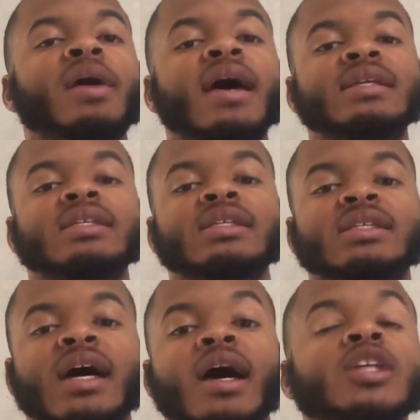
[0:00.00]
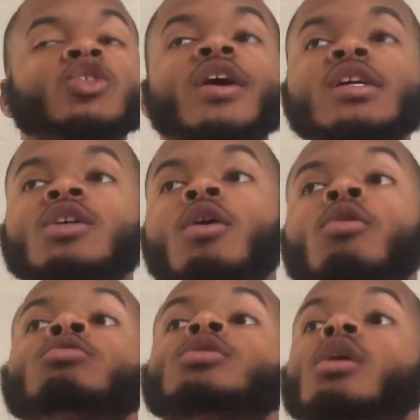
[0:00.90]
a pass inside. Trey
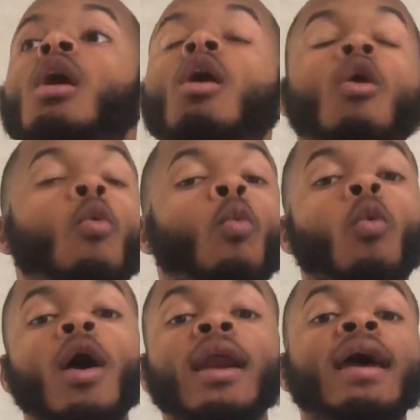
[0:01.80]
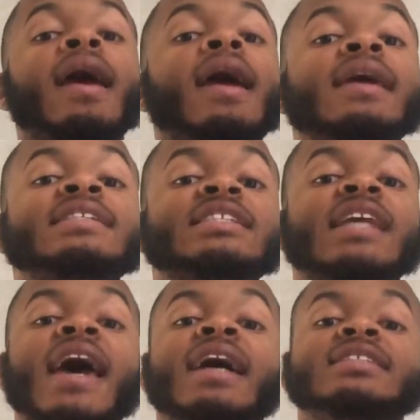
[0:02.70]
Jones, one hand
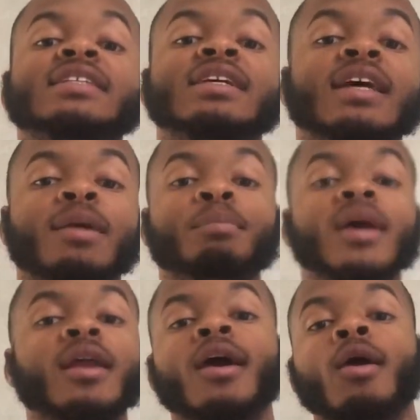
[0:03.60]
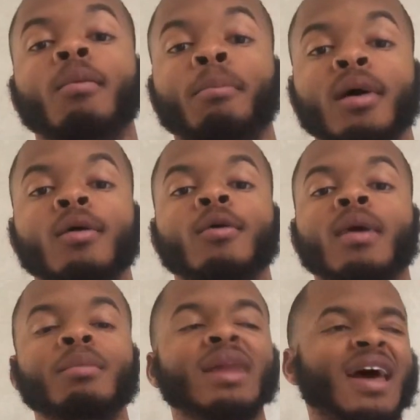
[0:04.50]
snags it midair.
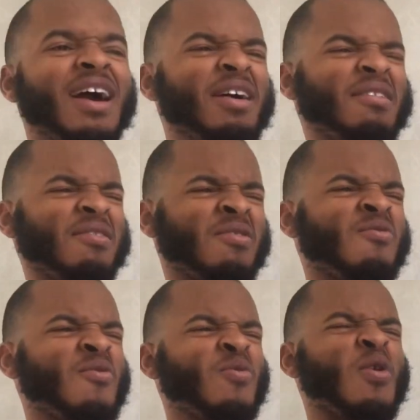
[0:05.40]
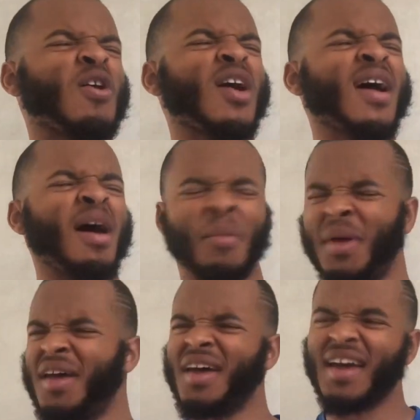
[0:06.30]
Boom. I'm like, oh,
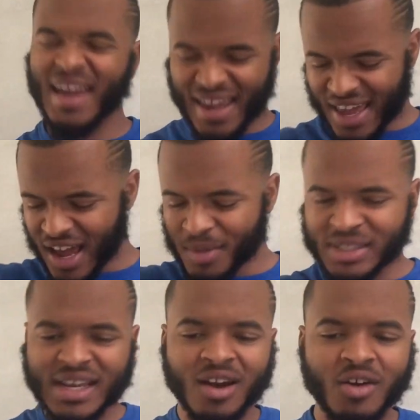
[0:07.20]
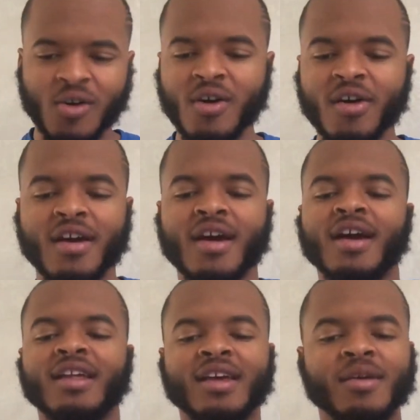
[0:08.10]
crap. And he comes down the court,
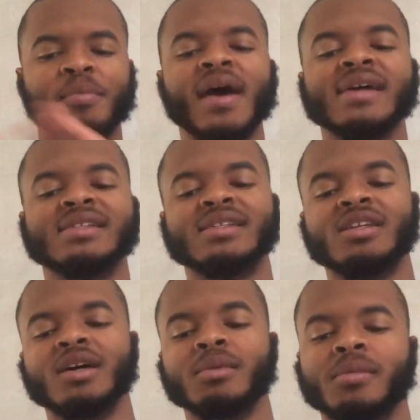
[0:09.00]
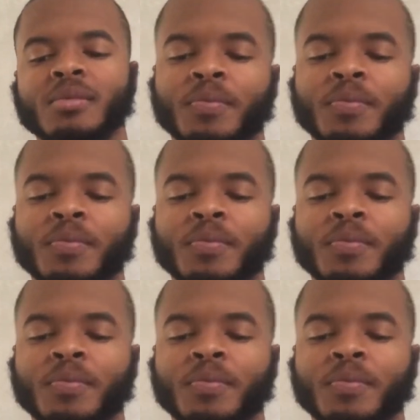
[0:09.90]
passes it up.